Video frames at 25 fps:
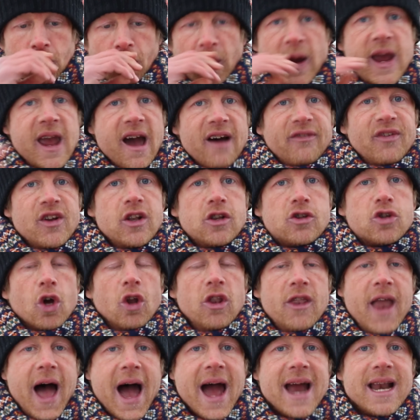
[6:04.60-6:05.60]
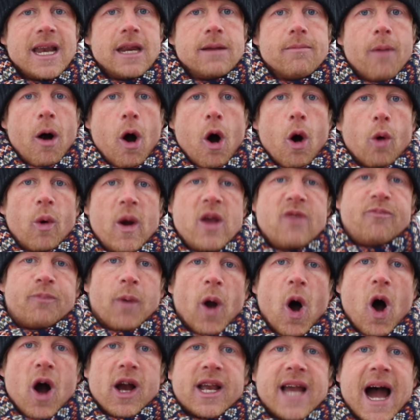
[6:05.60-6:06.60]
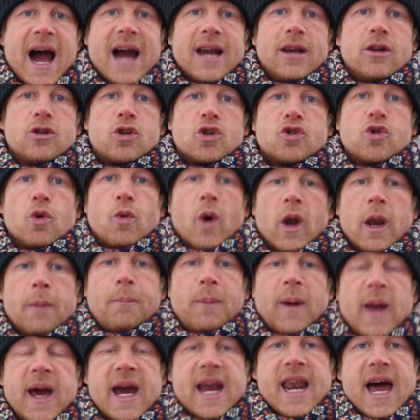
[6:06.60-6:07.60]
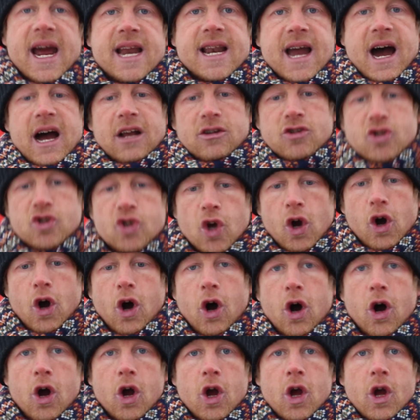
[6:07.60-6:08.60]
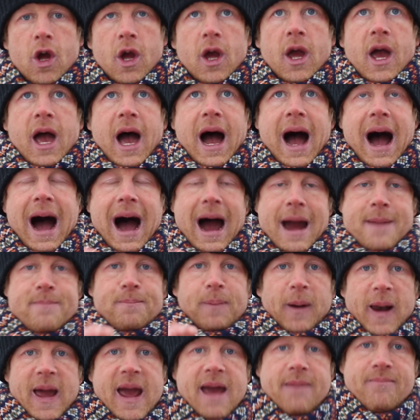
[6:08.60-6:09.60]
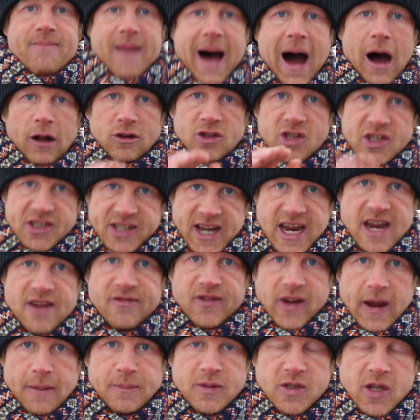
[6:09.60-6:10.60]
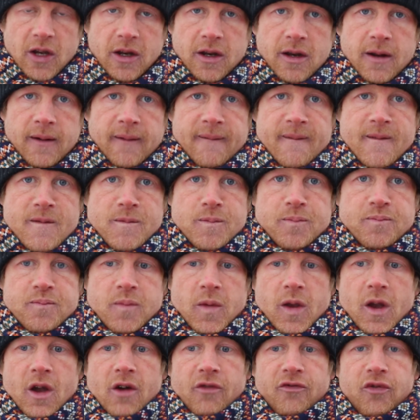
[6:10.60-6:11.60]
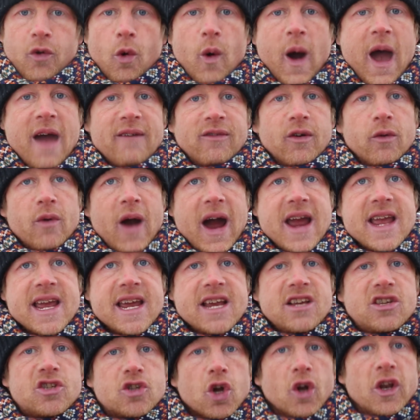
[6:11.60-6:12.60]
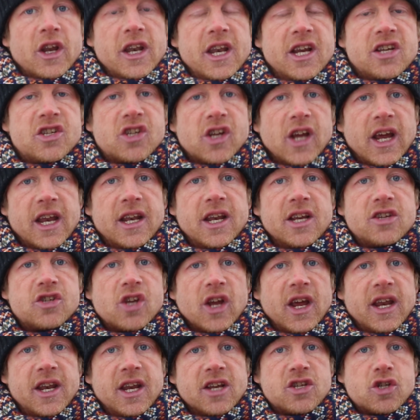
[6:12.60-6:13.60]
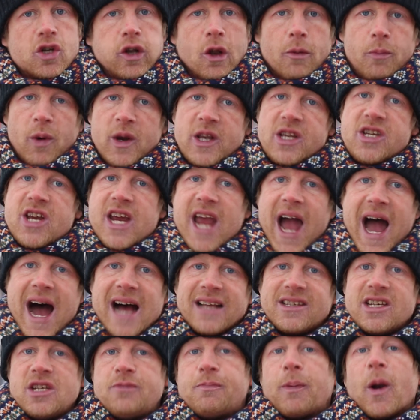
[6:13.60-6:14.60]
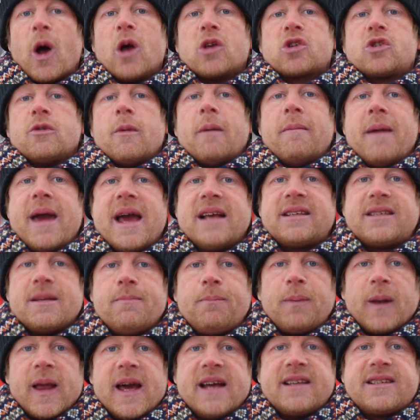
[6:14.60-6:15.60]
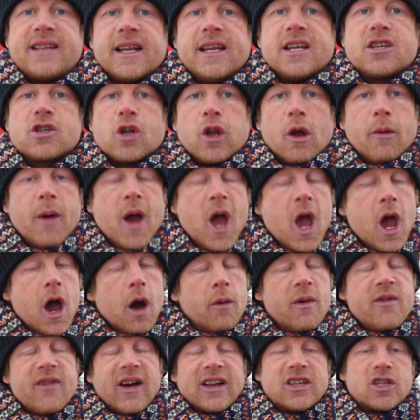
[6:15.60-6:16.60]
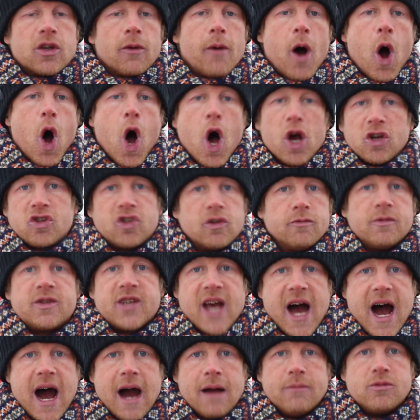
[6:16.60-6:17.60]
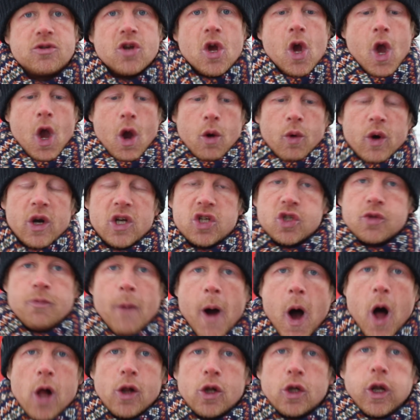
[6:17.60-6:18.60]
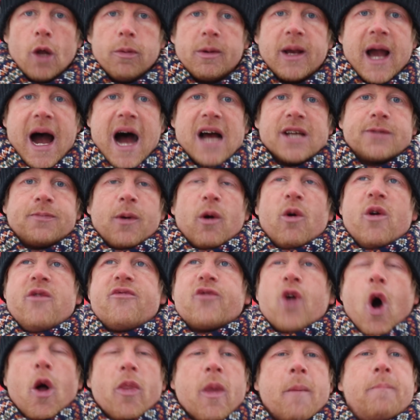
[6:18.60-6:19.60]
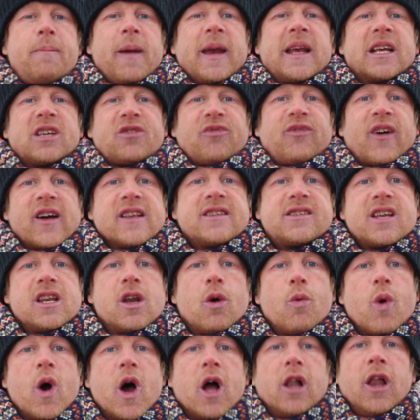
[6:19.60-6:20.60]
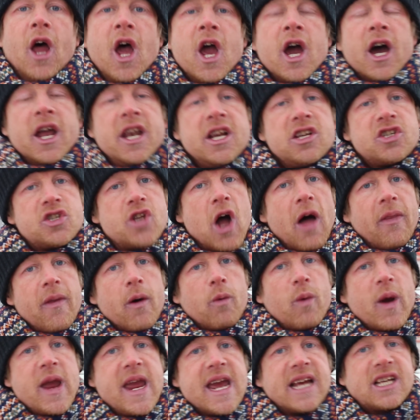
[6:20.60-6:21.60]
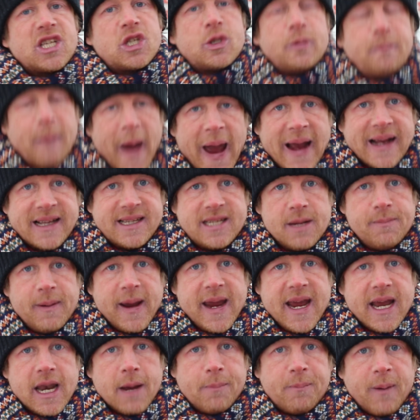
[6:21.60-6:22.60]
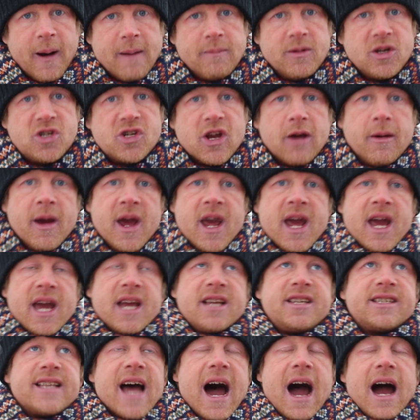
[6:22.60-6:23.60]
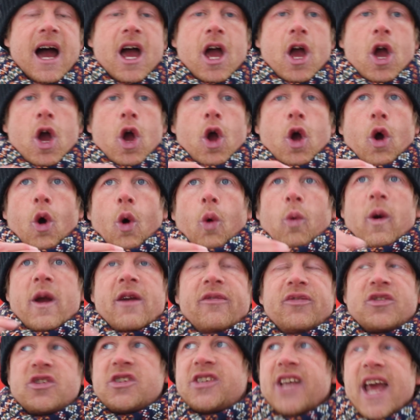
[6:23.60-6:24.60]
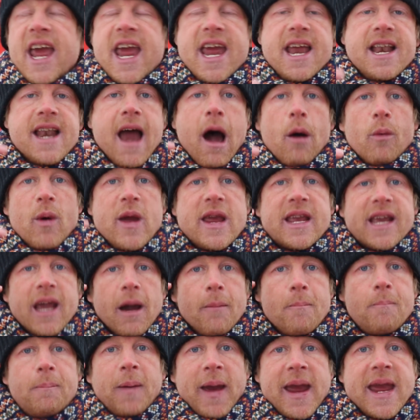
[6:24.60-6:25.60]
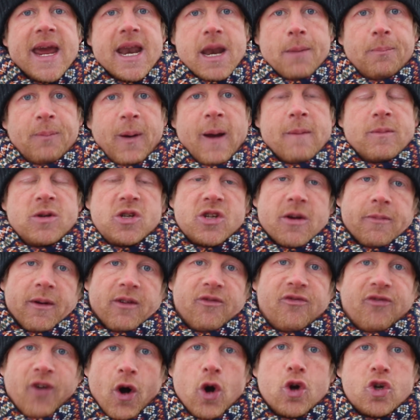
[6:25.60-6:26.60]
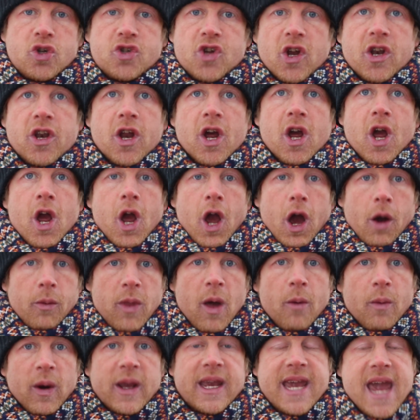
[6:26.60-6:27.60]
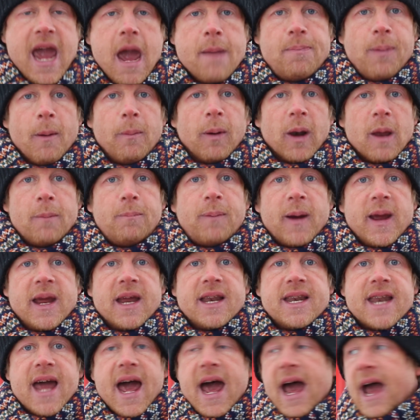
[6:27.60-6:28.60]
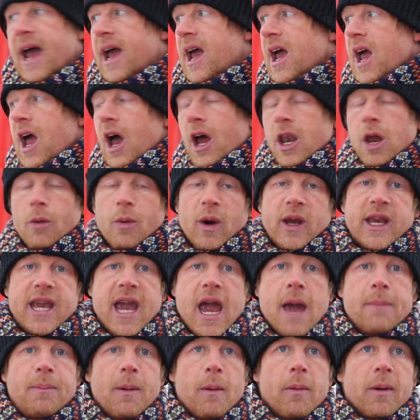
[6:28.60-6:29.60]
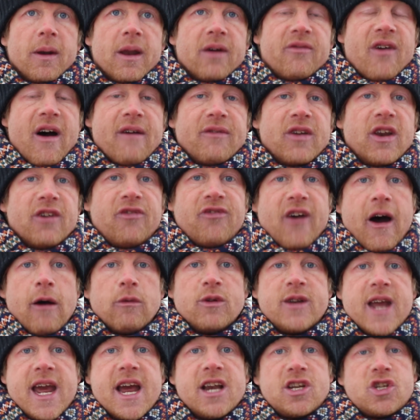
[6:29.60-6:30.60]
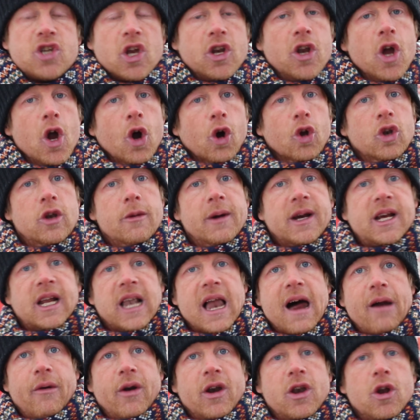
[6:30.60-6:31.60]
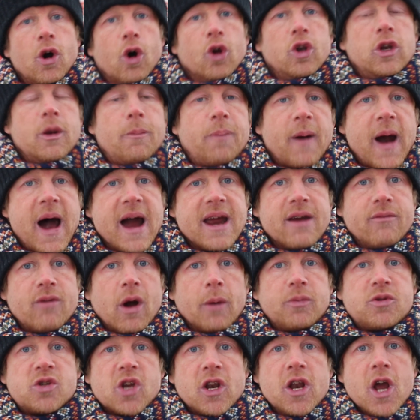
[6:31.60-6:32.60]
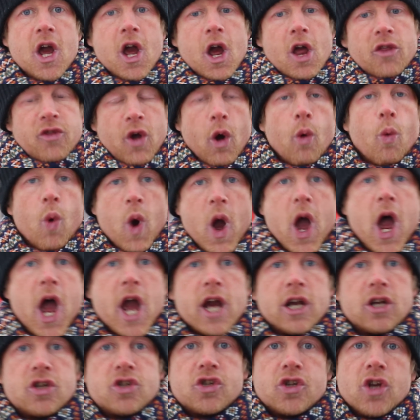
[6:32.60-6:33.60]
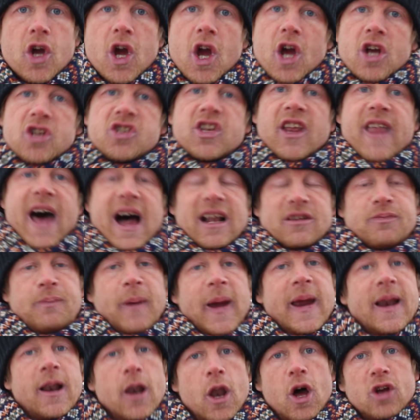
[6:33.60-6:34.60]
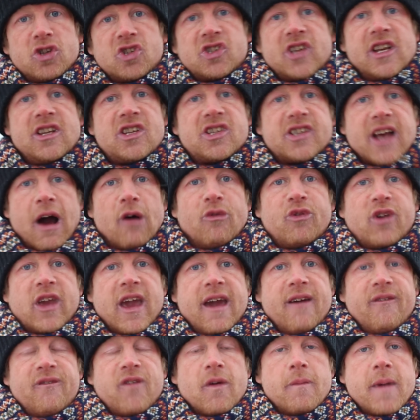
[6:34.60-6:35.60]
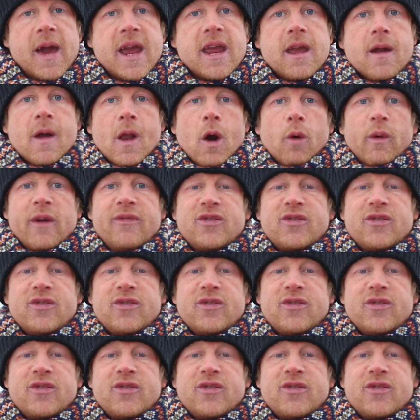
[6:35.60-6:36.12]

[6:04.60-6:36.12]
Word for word: We haven't done that anymore. We've brought a guy in who doesn't want to play like that. So, I blame that on Steve Gibson for whatever right he's done in this in this in this club, which he has, he's brought some amazing players to this club, and we've had some awesome times. We're a small club, guys, but we've got the biggest fans in the world, and it's not that we expect to be in a Premiership. It's that we've seen that we can be in a Premiership and function. And that we're capable of being there, and that we're capable of having a foundation under McClaren, under Brian Robson, that works. So that's been lost in Southgate for me.